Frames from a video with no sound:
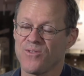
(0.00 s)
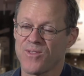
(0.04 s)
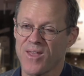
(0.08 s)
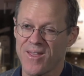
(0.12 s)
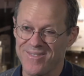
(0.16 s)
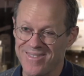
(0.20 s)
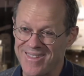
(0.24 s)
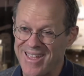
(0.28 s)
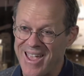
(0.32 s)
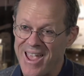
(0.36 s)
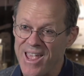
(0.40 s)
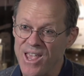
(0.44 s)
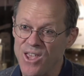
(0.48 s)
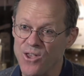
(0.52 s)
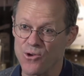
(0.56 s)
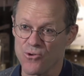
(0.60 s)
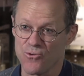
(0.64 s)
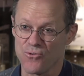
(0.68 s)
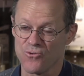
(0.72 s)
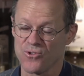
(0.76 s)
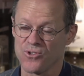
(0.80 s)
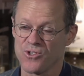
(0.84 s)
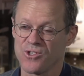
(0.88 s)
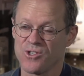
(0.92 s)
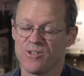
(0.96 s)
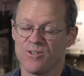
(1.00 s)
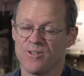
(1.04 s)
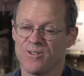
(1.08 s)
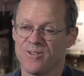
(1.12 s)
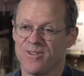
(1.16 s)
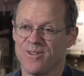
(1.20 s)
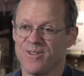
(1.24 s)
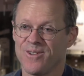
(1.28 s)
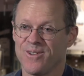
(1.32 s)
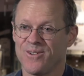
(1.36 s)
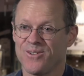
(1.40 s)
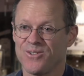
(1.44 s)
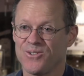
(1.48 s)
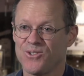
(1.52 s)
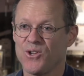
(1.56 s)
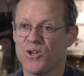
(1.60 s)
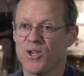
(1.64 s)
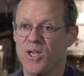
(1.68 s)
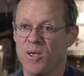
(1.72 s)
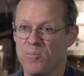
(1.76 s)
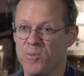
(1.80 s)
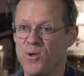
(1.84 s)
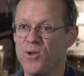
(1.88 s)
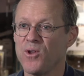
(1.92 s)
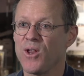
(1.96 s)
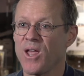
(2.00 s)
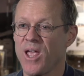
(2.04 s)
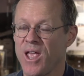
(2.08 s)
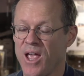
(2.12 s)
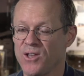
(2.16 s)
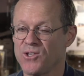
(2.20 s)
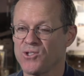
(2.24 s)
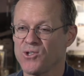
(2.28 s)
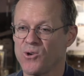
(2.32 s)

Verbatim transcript: that they used to communicate.